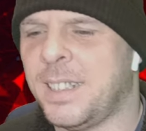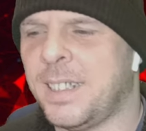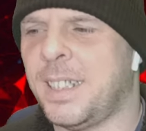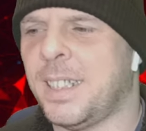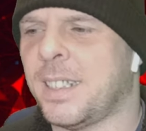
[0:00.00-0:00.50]

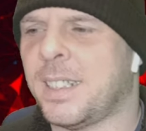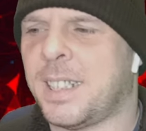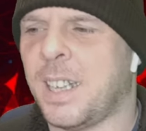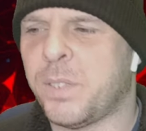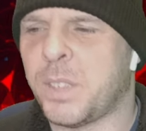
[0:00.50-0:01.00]
This is a
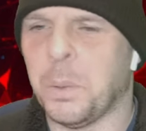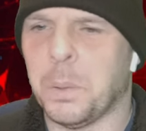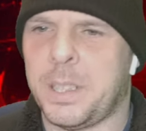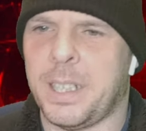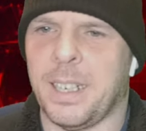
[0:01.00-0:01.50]
self-taught
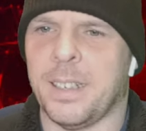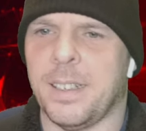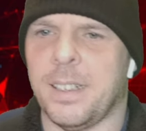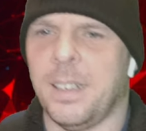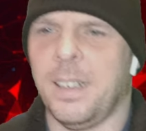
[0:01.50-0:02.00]
singer
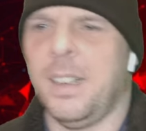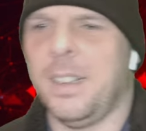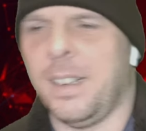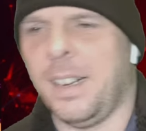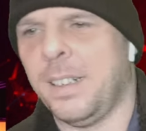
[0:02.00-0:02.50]
that,
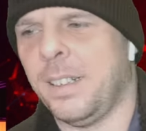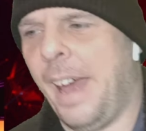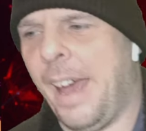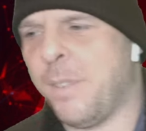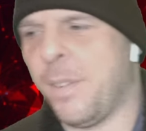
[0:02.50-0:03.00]
like,
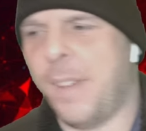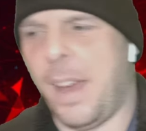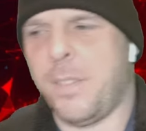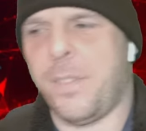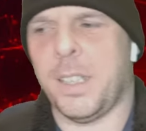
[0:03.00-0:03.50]

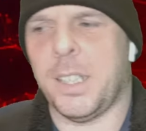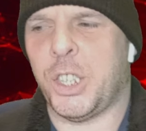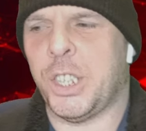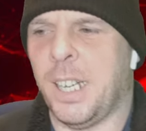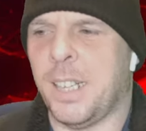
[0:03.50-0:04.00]
everything that
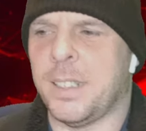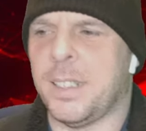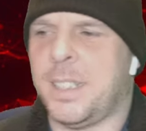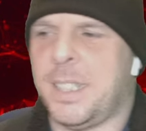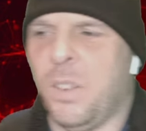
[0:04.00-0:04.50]
she does is
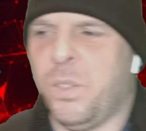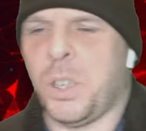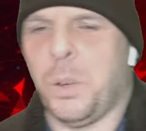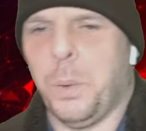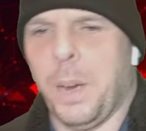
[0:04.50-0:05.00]
self-taught.